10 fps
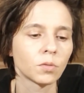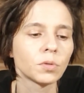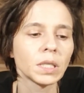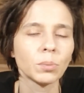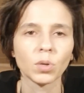
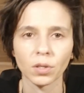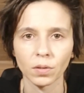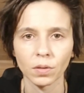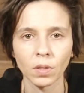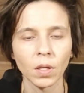
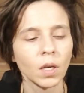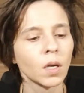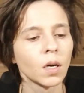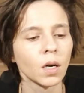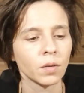rebirth
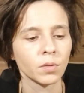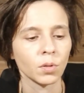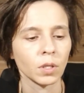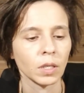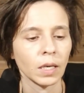of
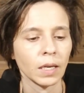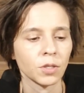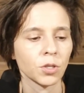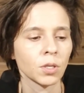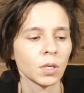your
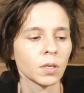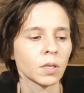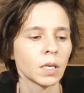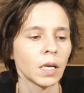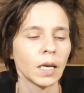connection here.